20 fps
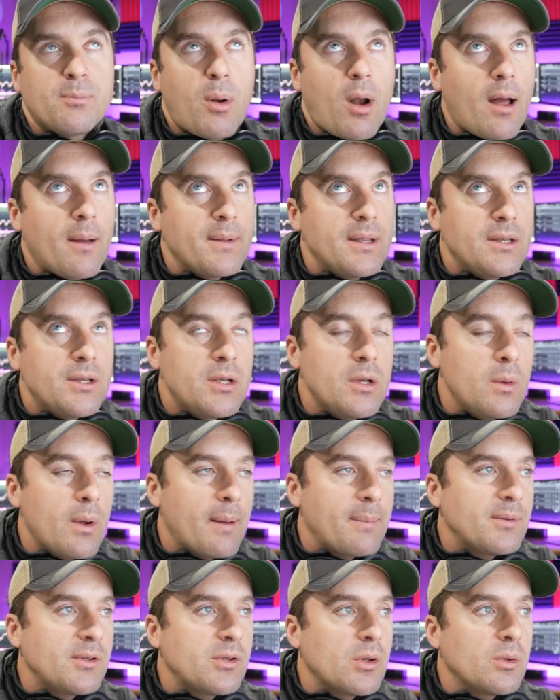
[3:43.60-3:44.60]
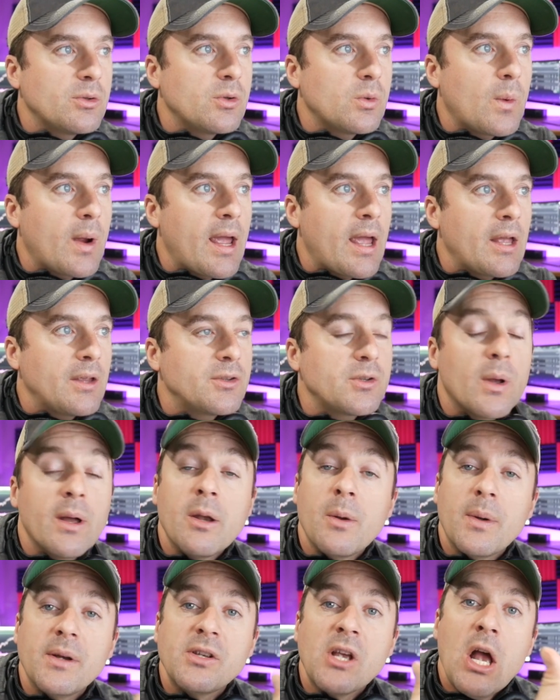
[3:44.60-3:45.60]
probably 2 episodes away. So
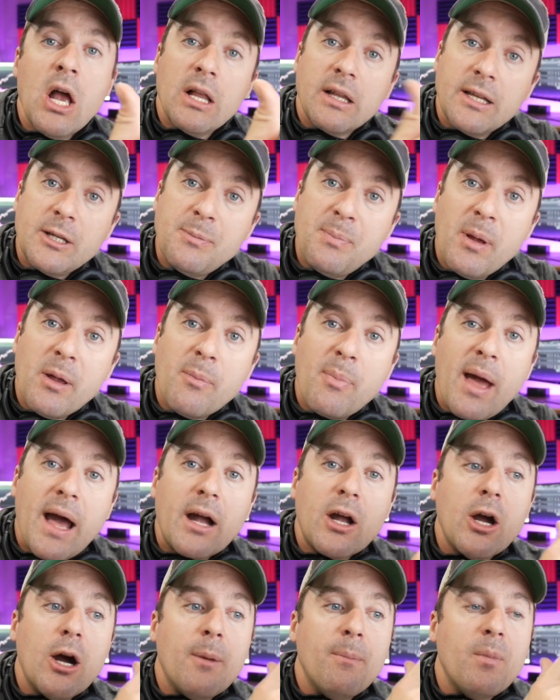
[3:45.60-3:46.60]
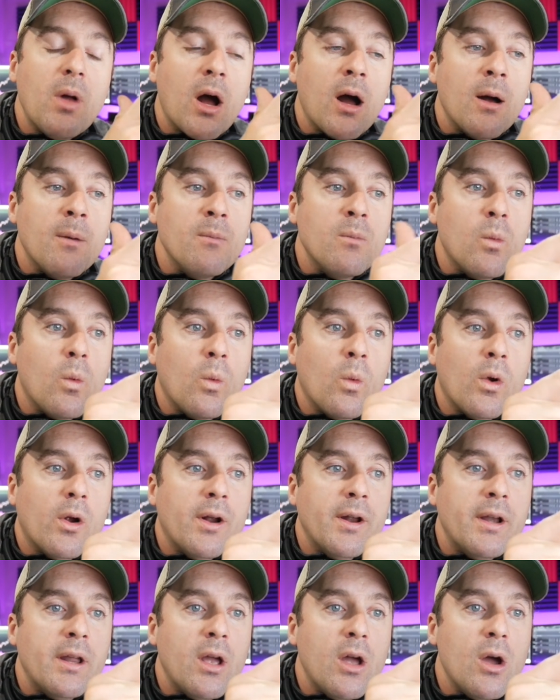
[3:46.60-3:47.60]
anyways, let's pick back up.
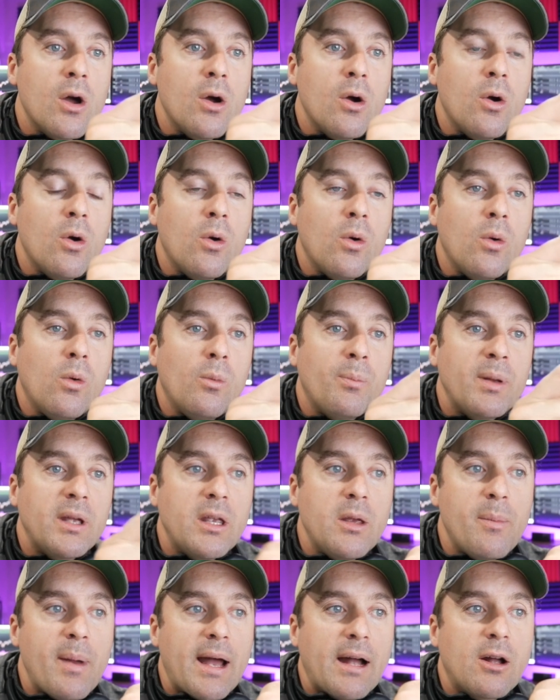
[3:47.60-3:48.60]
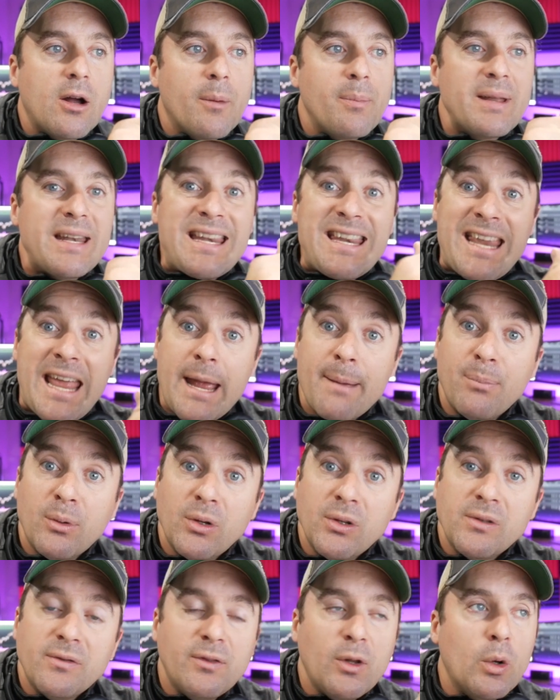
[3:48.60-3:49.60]
We're gonna go pick you back up in
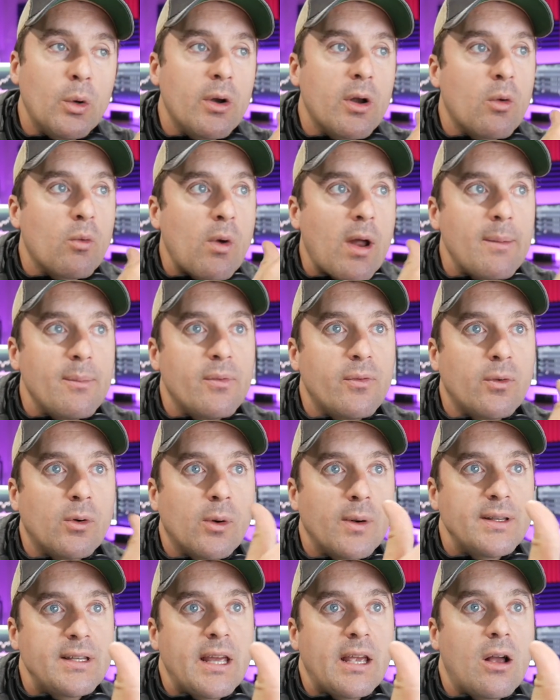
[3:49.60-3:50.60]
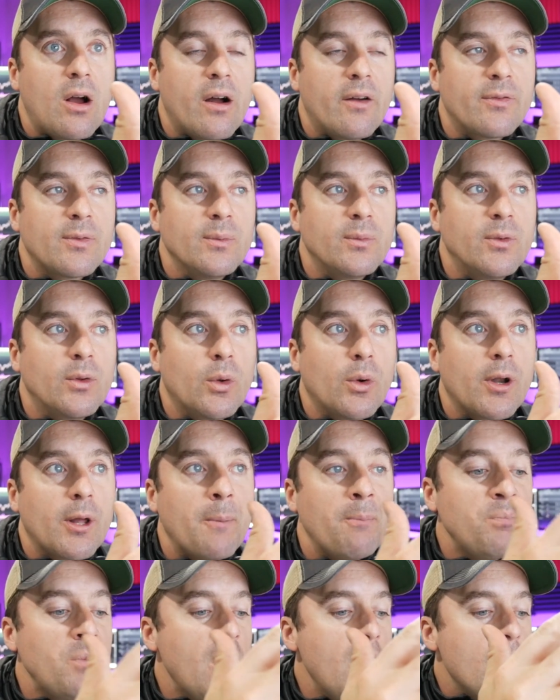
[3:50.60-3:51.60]
Naples, Florida, right before I take off from
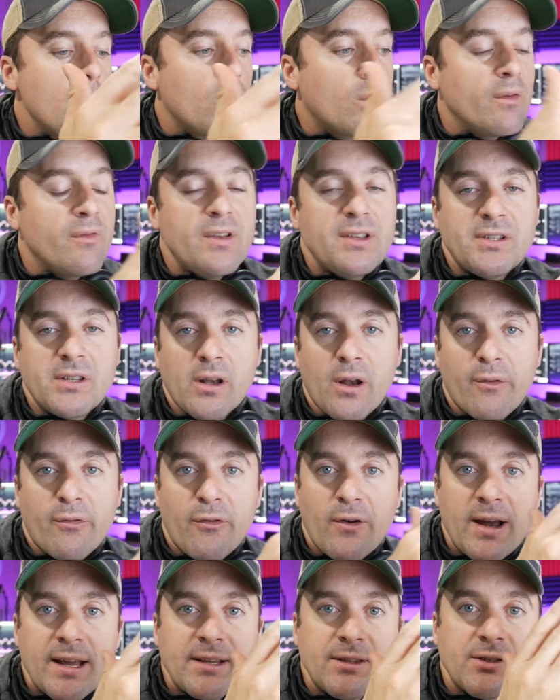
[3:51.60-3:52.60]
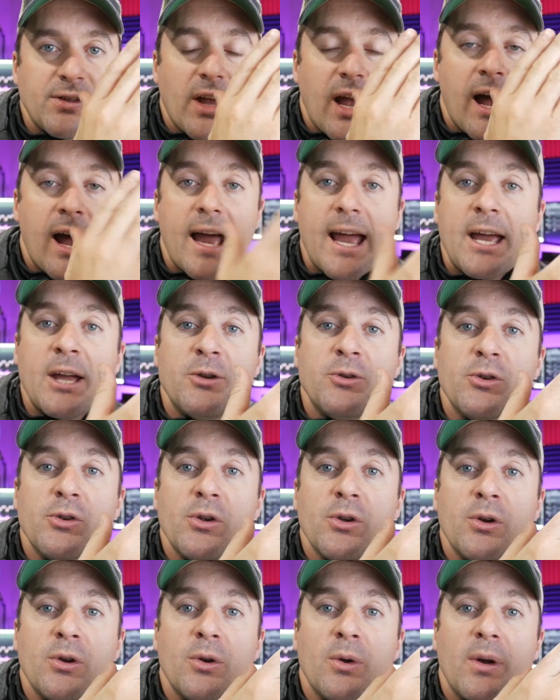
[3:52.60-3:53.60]
Florida. We're visiting our friends,
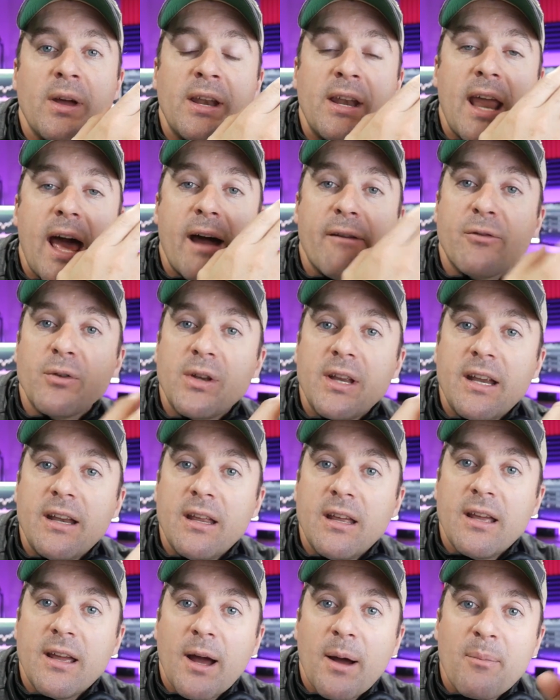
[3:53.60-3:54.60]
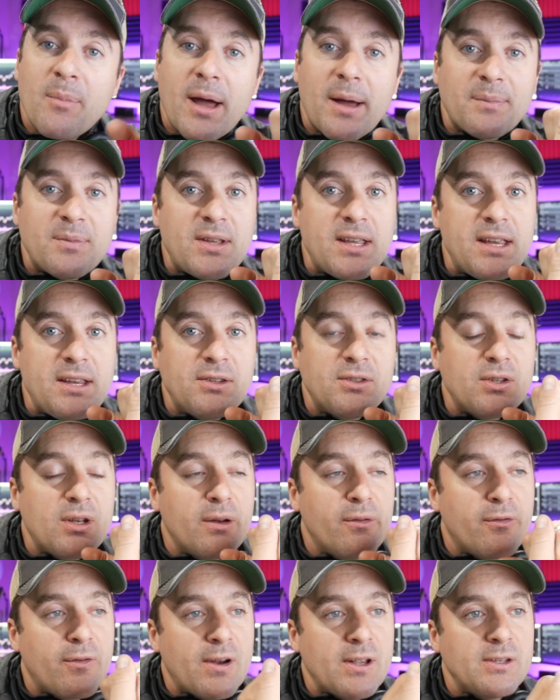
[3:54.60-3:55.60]
Andrew and Aphrodite Baptiste,
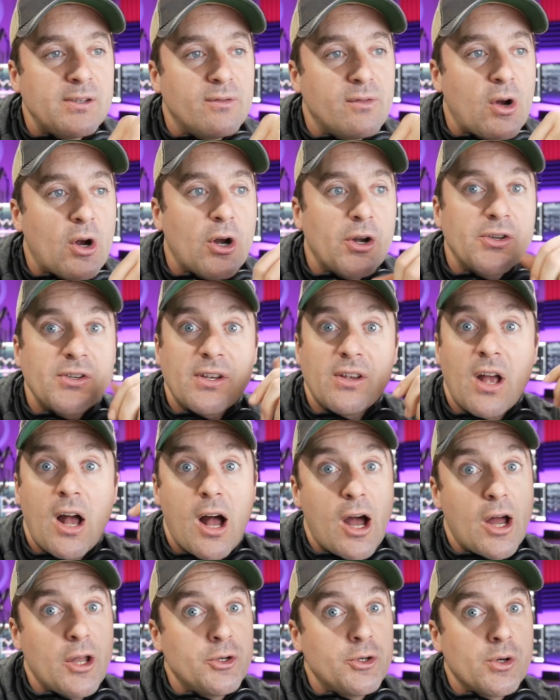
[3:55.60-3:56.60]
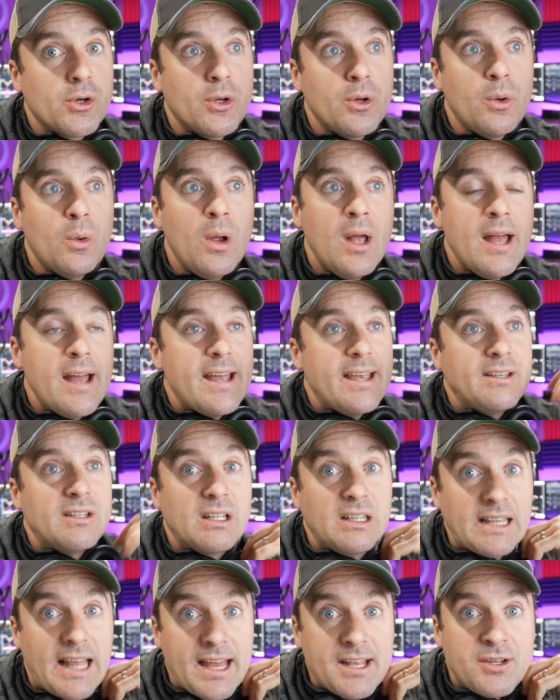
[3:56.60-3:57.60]
good friends of ours. Drew is
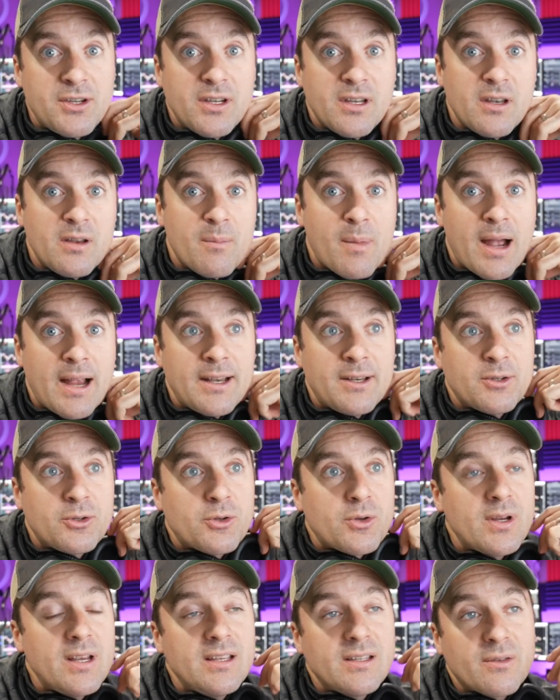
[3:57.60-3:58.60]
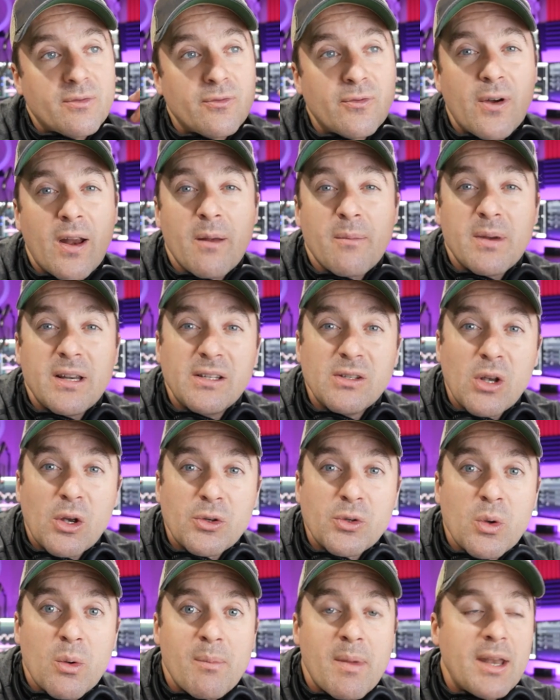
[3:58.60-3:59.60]
a legend in my industry. He's a friend, but he's
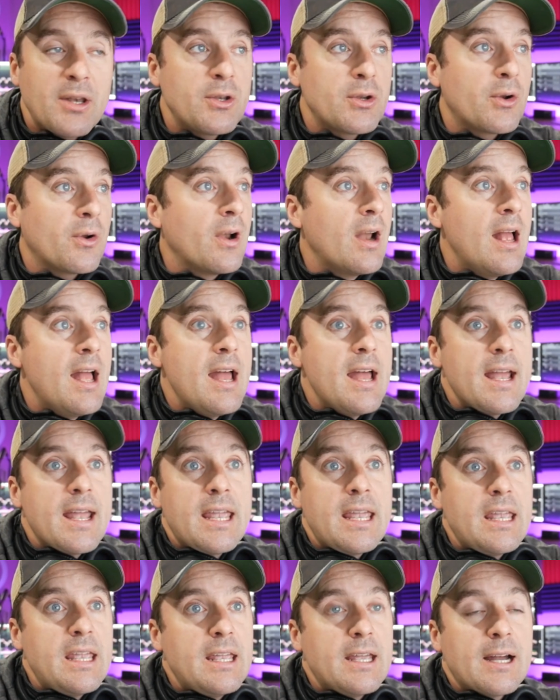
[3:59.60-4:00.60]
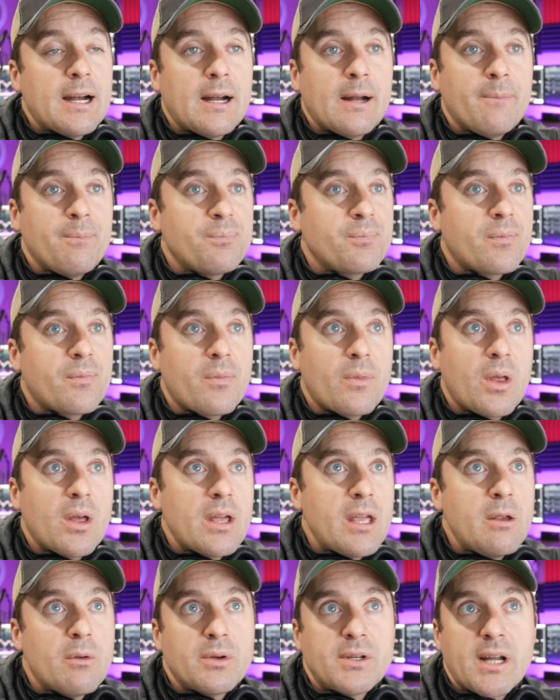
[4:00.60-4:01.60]
also a mentor. He
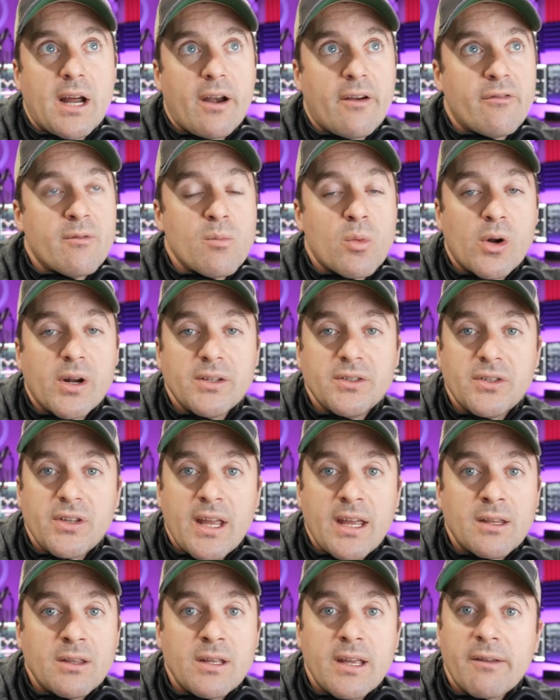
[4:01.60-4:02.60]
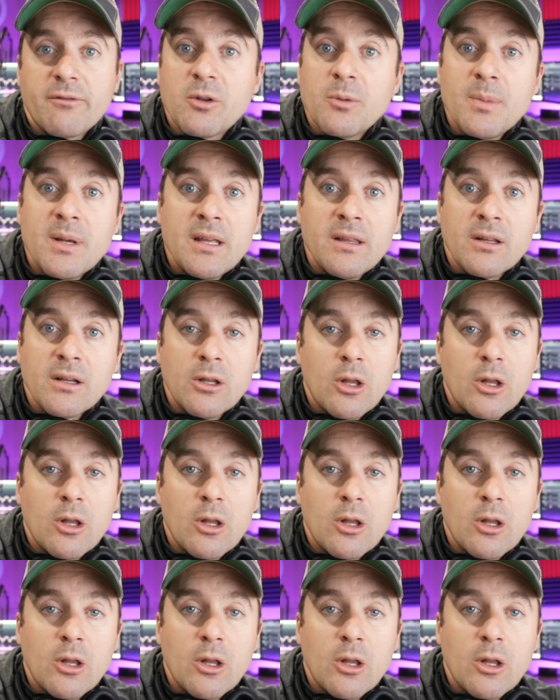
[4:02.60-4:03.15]
retired from Morgan Stanley after being the